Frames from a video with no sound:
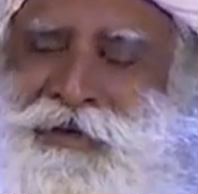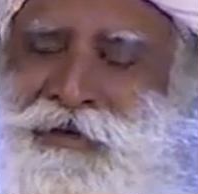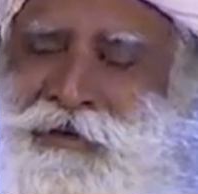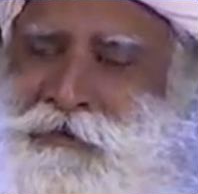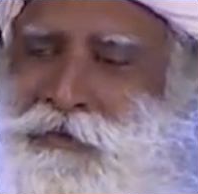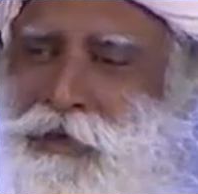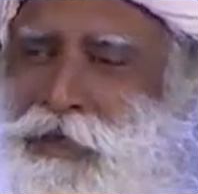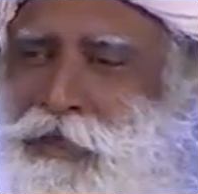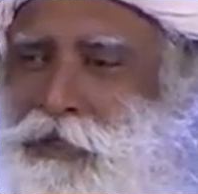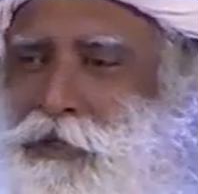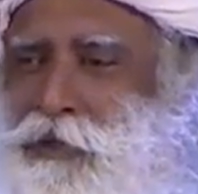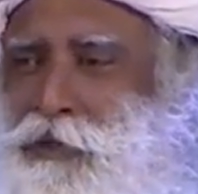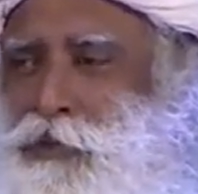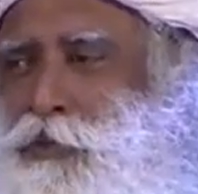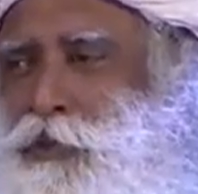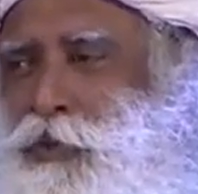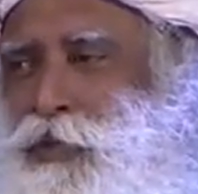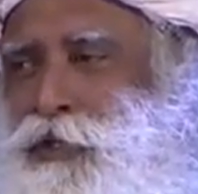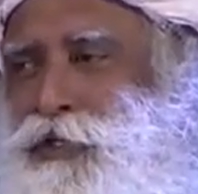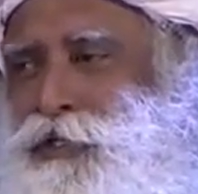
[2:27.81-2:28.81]
whether you
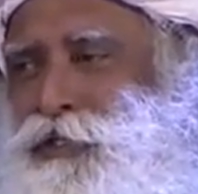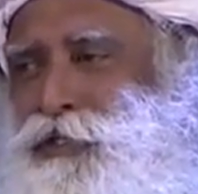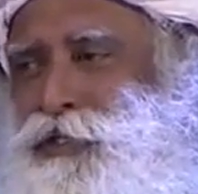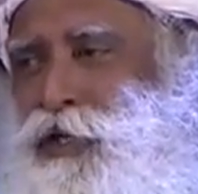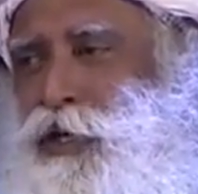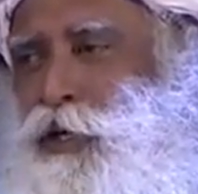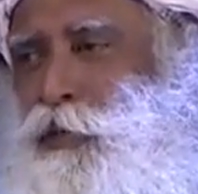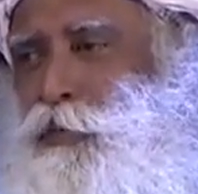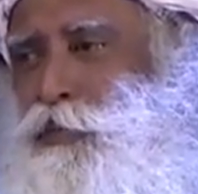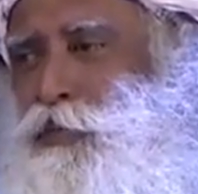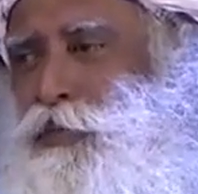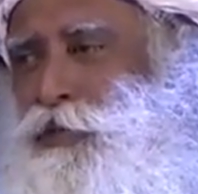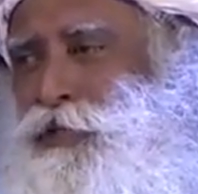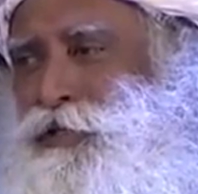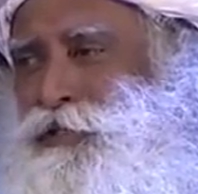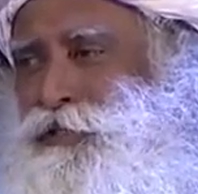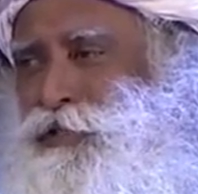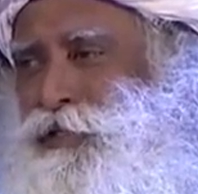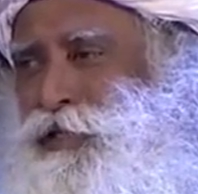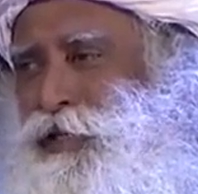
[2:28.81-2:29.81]
want a sharp
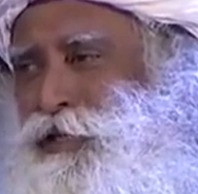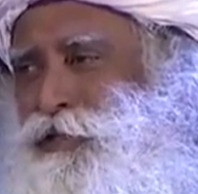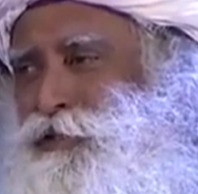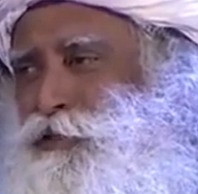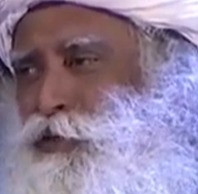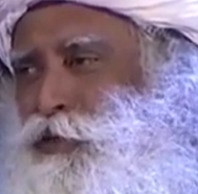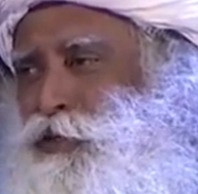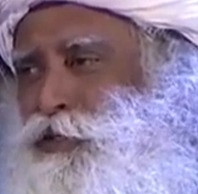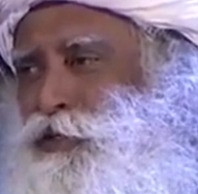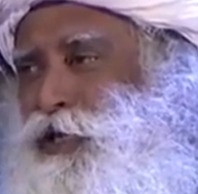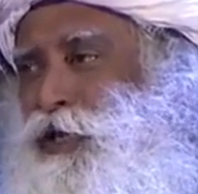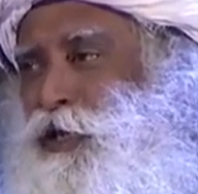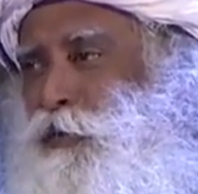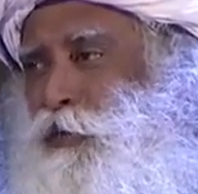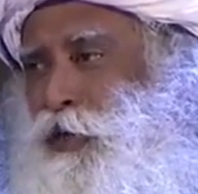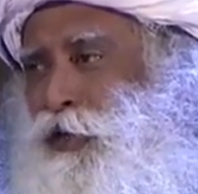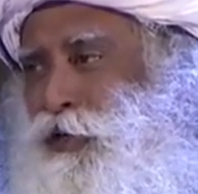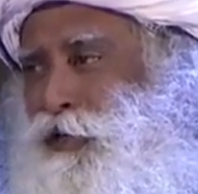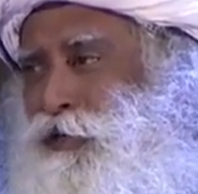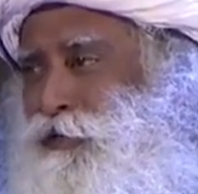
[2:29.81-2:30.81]
intellect or a dull
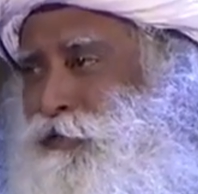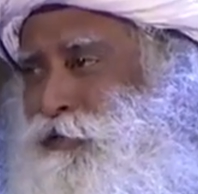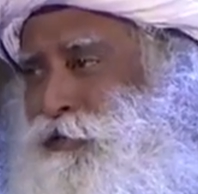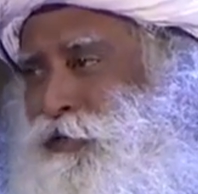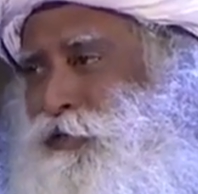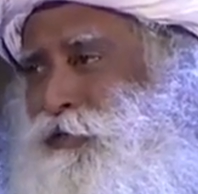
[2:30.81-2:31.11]
one,